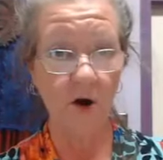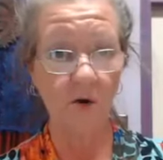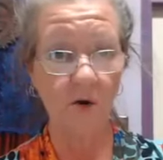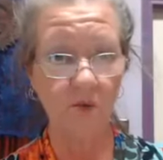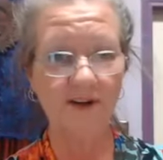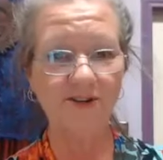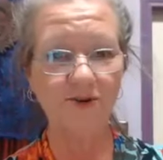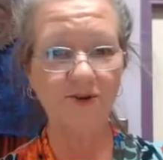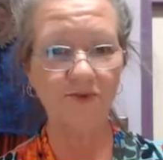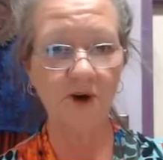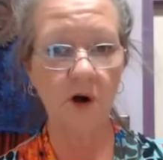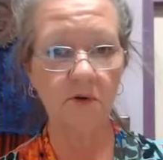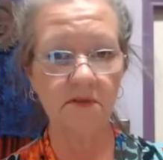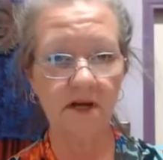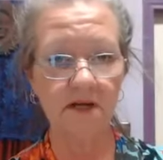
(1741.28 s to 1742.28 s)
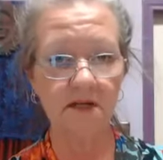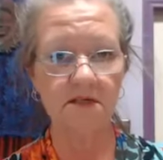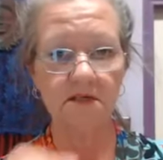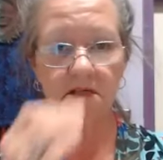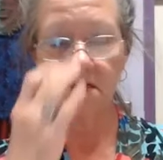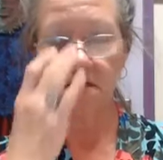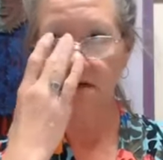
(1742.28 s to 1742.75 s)
We do know
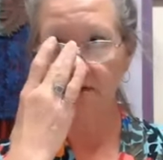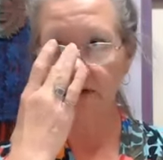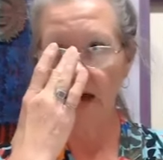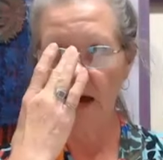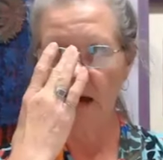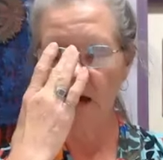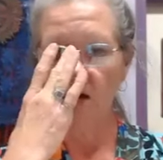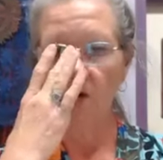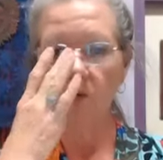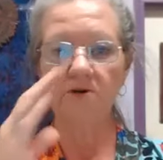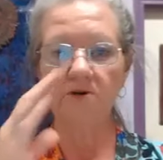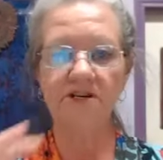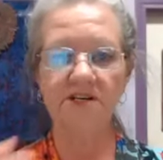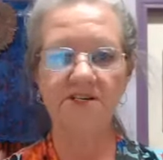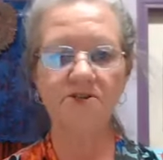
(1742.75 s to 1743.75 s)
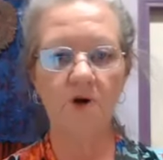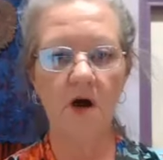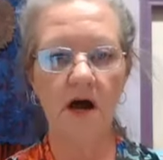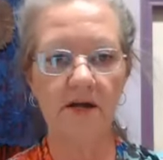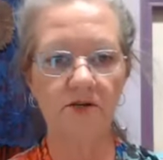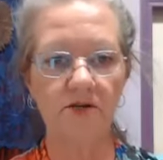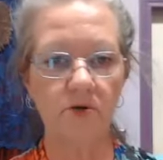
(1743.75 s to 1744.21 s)
this. Okay, we're just
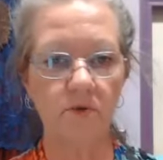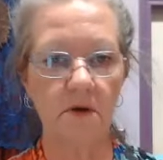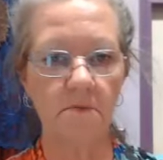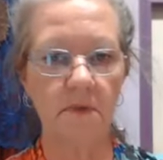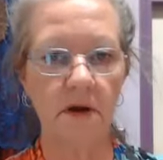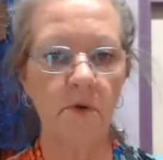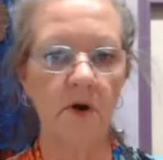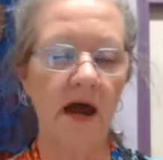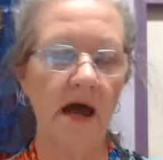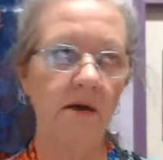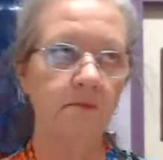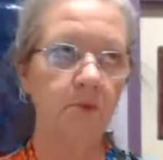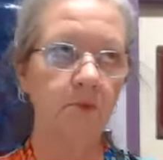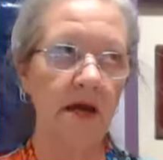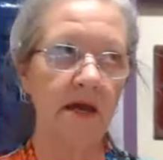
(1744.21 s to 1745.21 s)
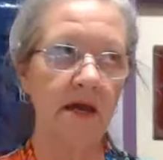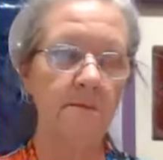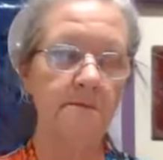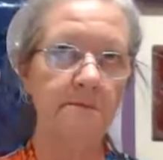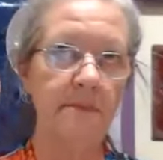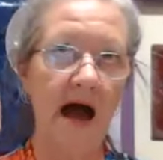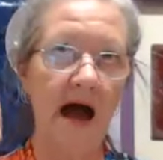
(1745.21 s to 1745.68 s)
trying to remember and bring it
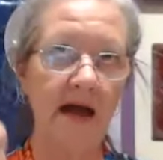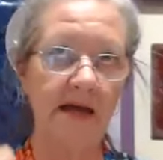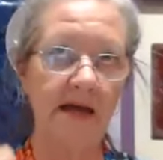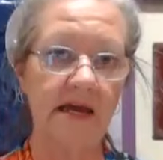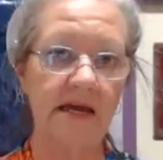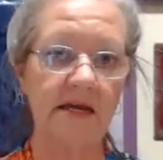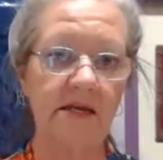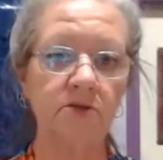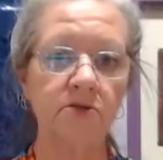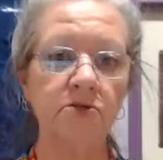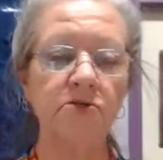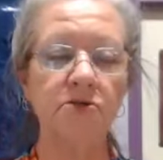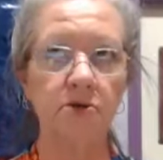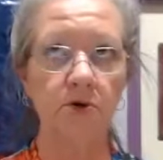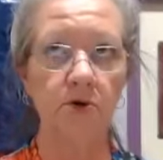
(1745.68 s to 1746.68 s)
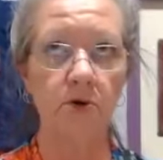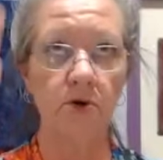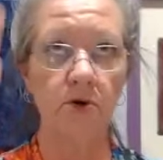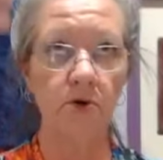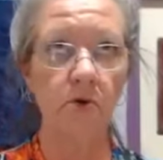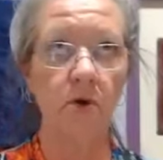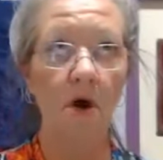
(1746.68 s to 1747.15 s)
back
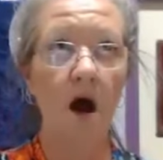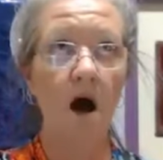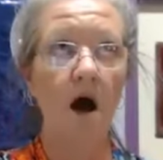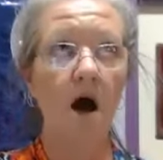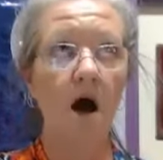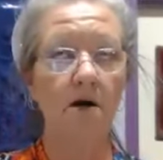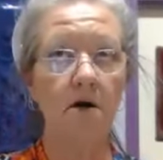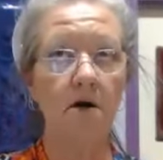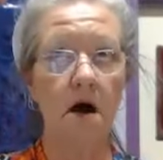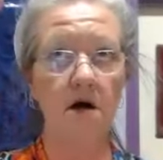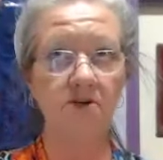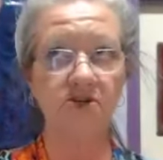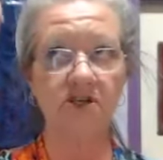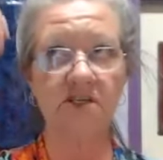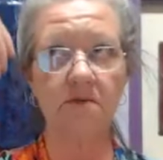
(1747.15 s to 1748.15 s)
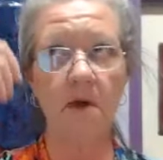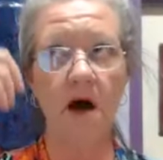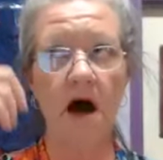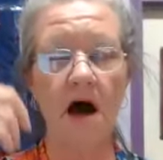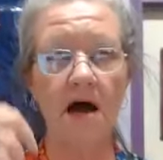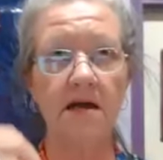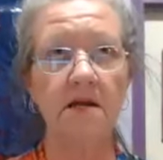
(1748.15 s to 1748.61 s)
into our conscious
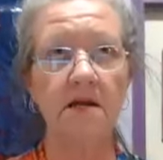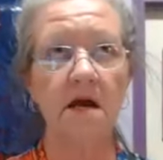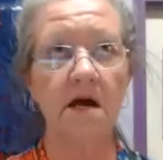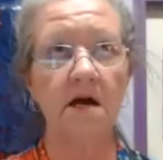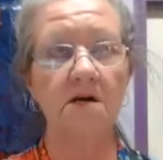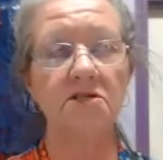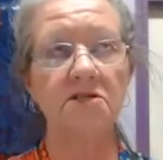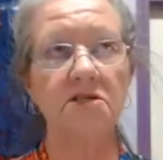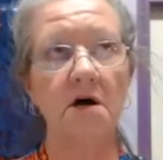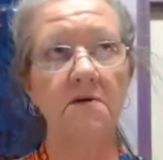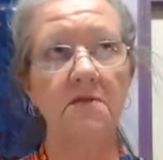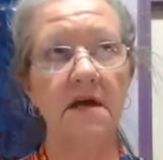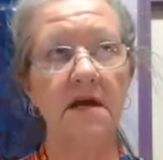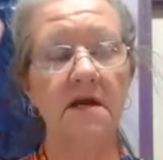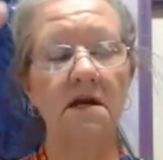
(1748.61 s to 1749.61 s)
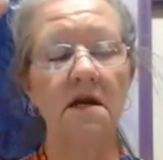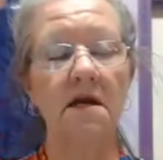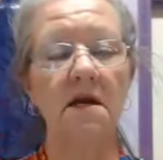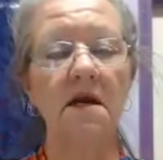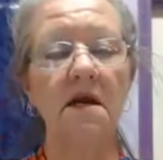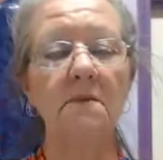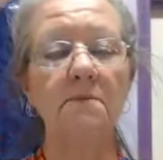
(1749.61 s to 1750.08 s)
mind so that it
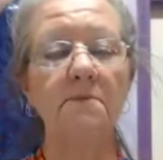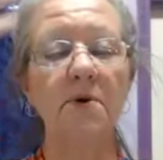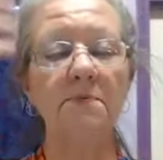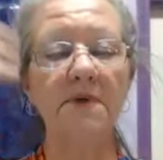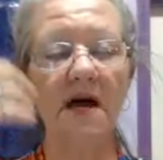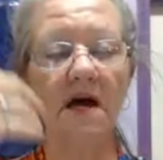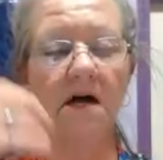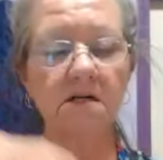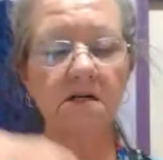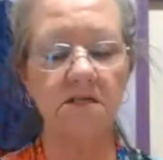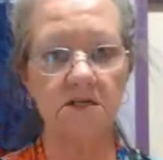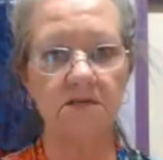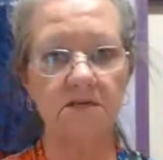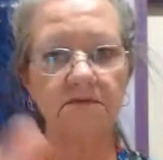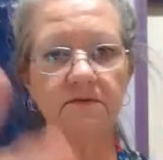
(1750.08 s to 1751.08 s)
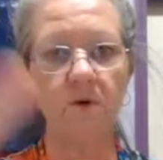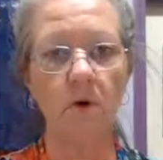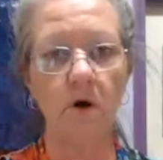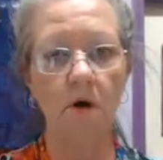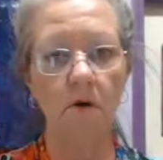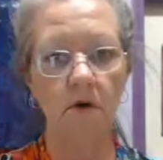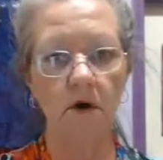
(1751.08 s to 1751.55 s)
propels us
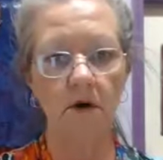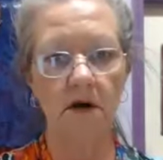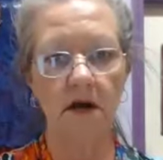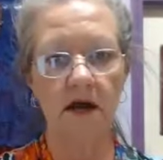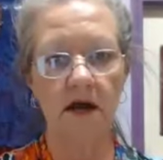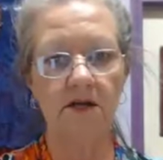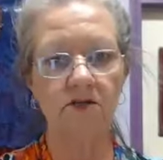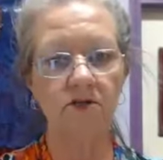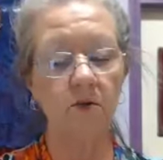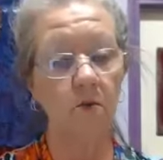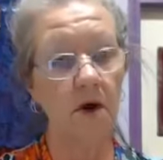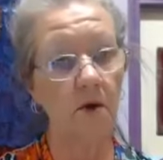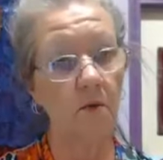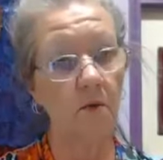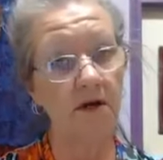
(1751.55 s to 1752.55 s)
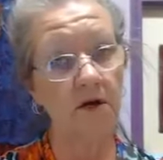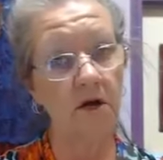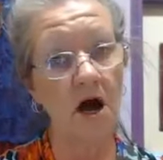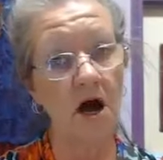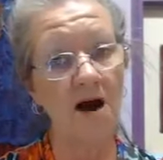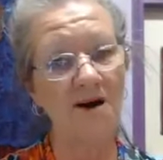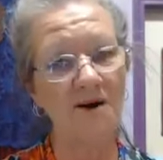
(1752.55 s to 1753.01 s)
forward into where we
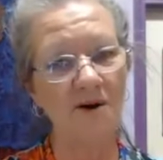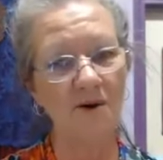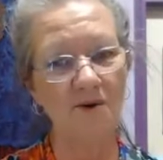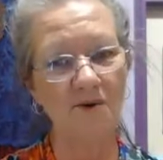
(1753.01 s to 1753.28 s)
know